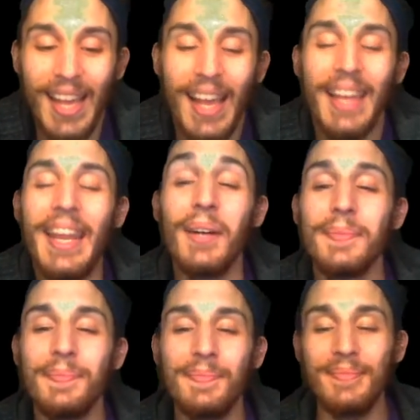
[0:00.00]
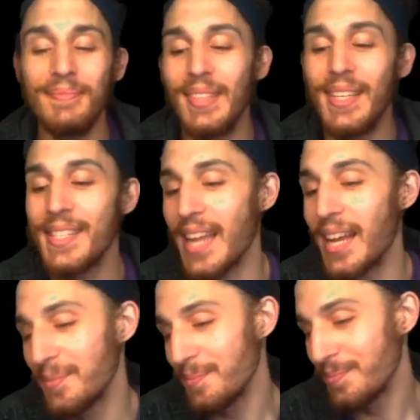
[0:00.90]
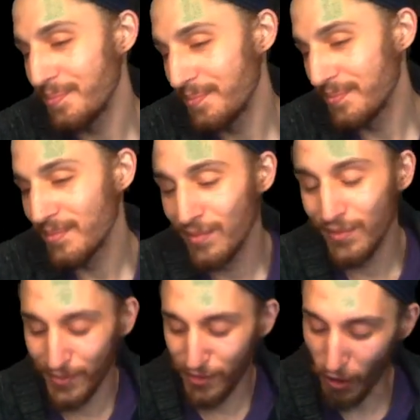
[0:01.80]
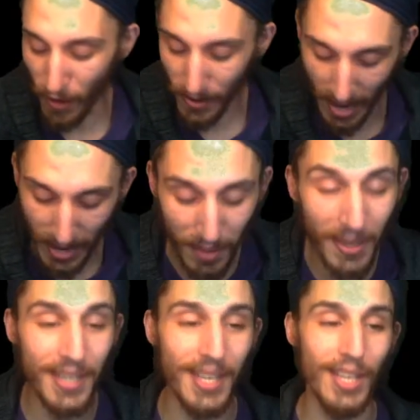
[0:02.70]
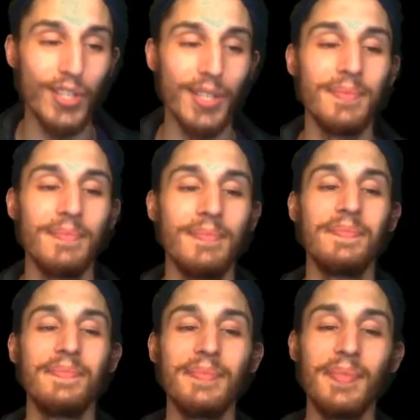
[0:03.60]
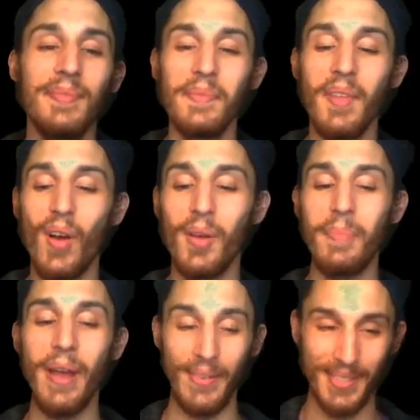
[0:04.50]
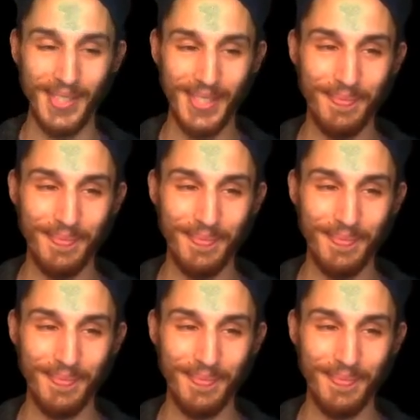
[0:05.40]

And now, it is time for our guided meditation on parents.